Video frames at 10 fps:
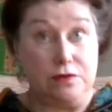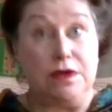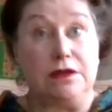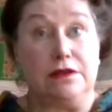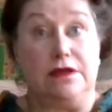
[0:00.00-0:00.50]

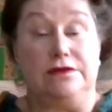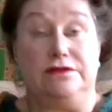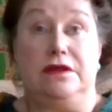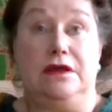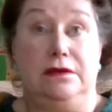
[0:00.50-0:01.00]
doing
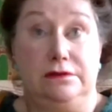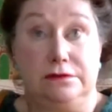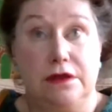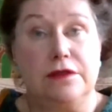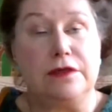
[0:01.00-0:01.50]
these
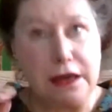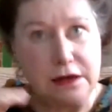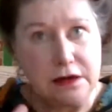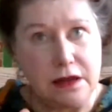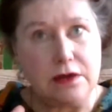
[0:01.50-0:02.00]
things. They
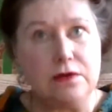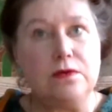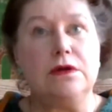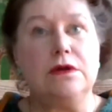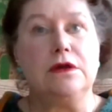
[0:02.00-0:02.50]

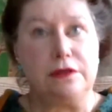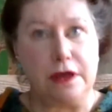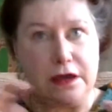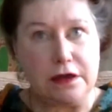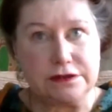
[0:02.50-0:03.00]
know
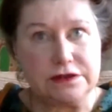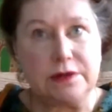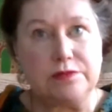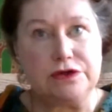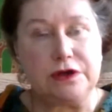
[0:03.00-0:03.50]
they are
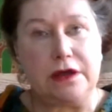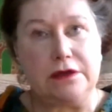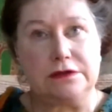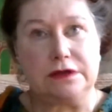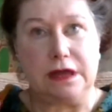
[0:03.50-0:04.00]

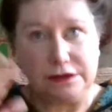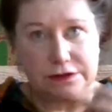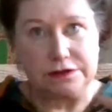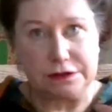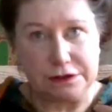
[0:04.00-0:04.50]
subject
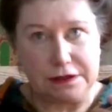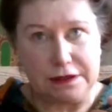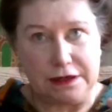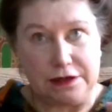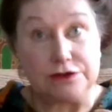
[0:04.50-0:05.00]

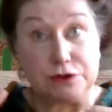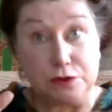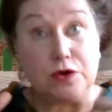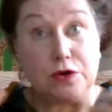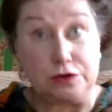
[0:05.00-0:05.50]
instantly
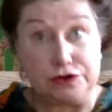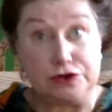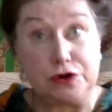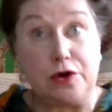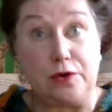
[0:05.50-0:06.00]
to
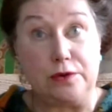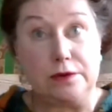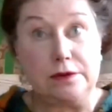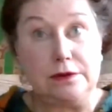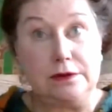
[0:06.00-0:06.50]

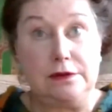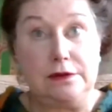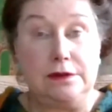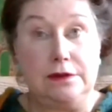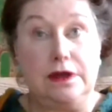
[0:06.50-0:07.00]
control
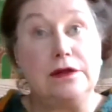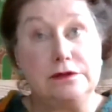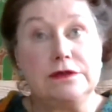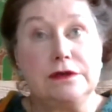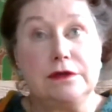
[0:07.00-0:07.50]

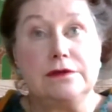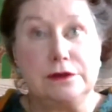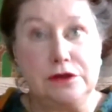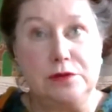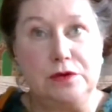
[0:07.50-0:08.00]
under
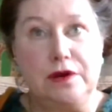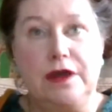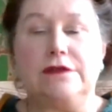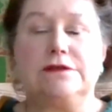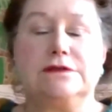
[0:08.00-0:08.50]
human
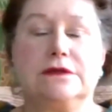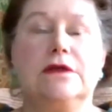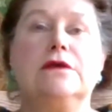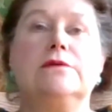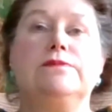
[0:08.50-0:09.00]
rights.
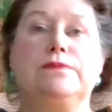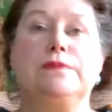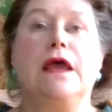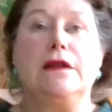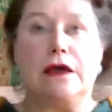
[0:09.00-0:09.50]

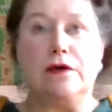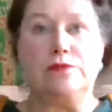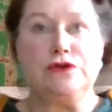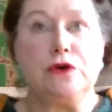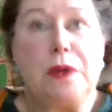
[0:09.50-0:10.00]
Now,
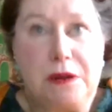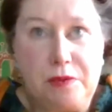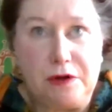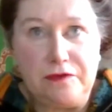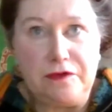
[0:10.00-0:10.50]
I'm sure
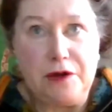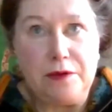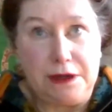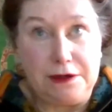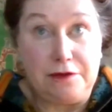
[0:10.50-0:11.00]
people are
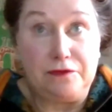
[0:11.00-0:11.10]
following